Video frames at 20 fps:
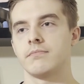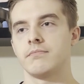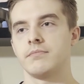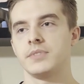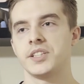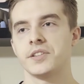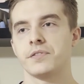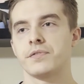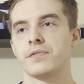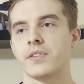
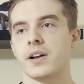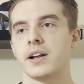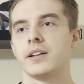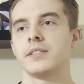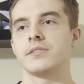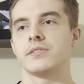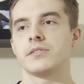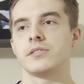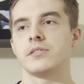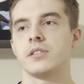
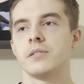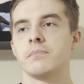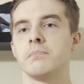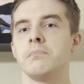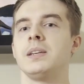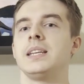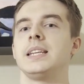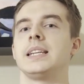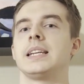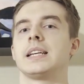defines the
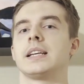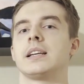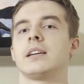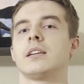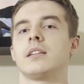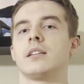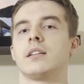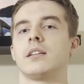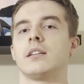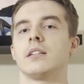meaning
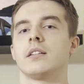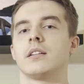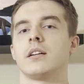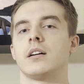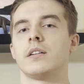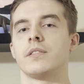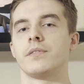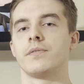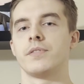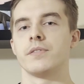
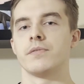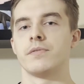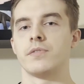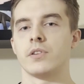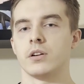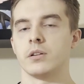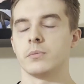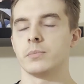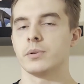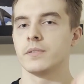of the
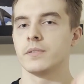verb.